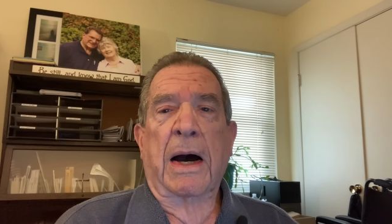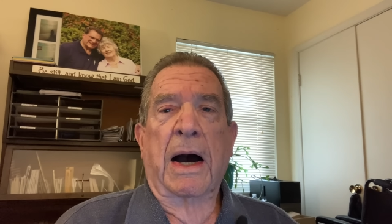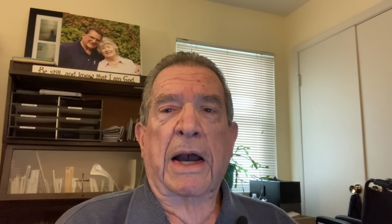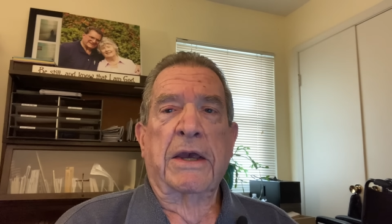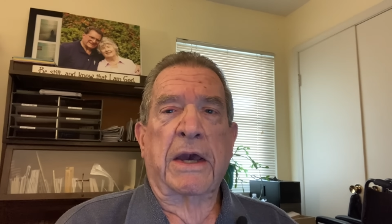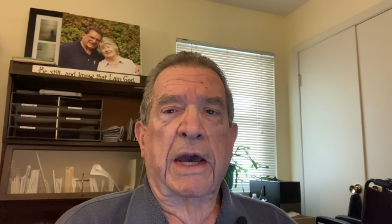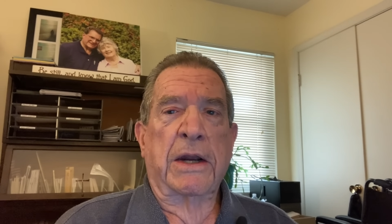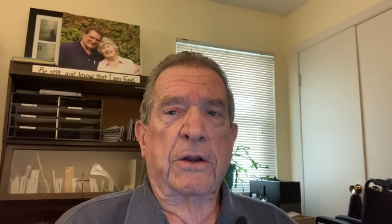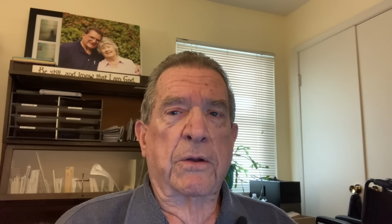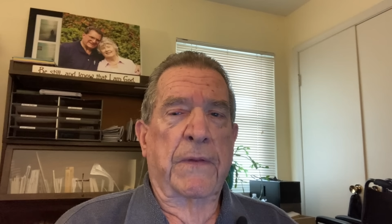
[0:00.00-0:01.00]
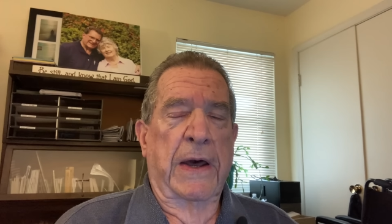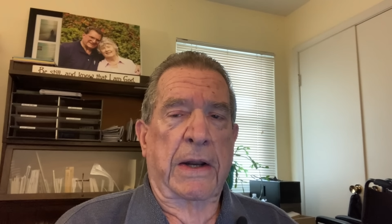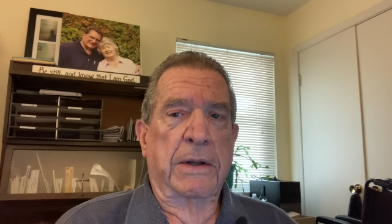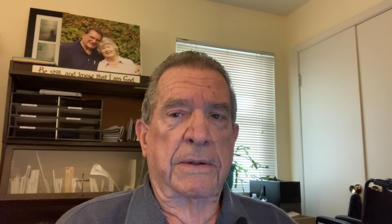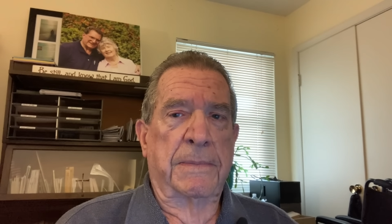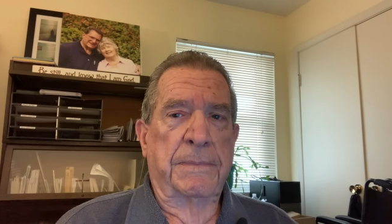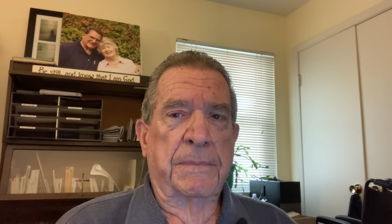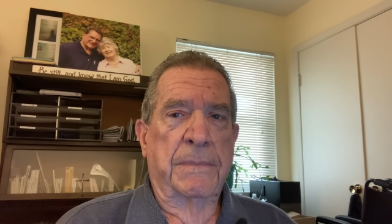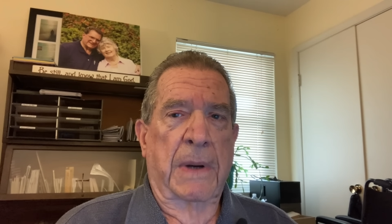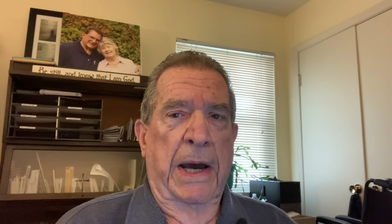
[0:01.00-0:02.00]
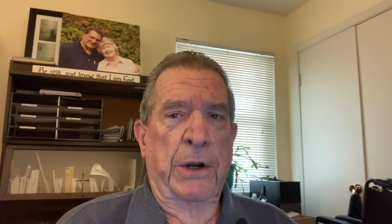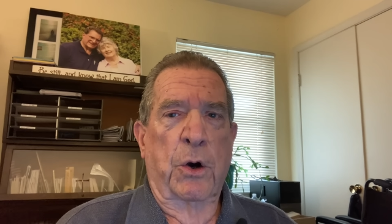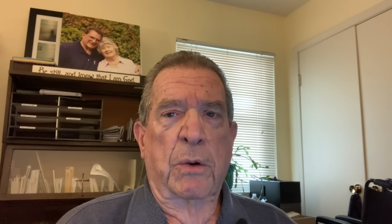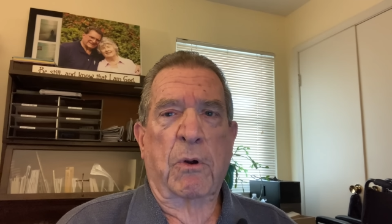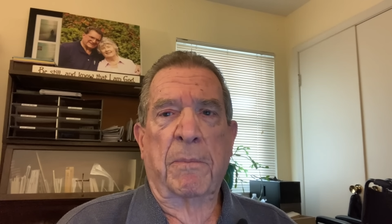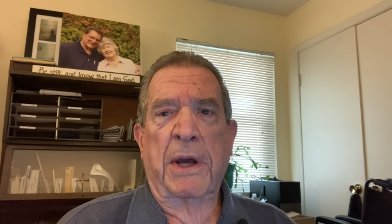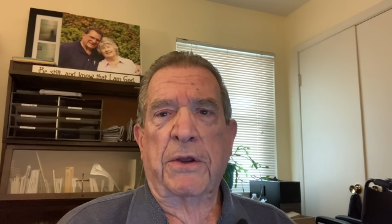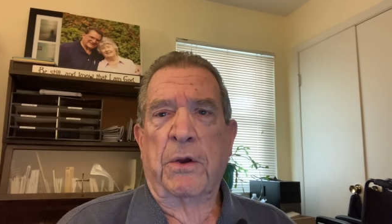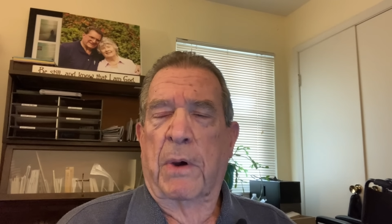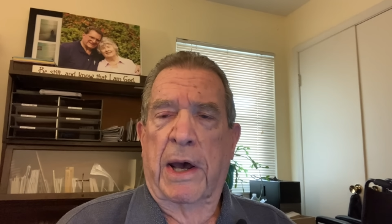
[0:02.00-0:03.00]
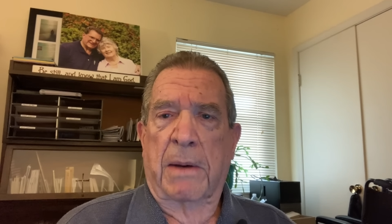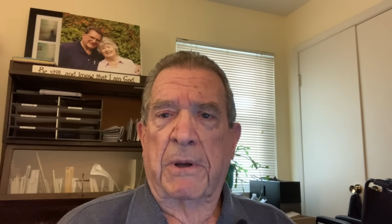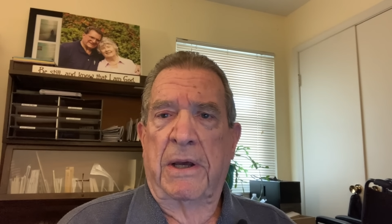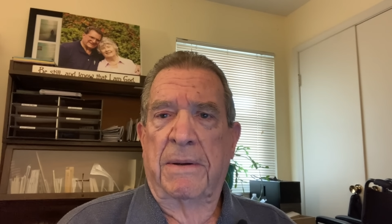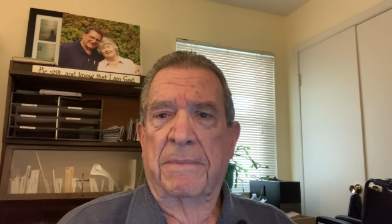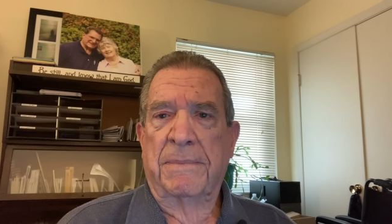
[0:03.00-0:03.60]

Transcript: I can't do that. I know it would make you happy,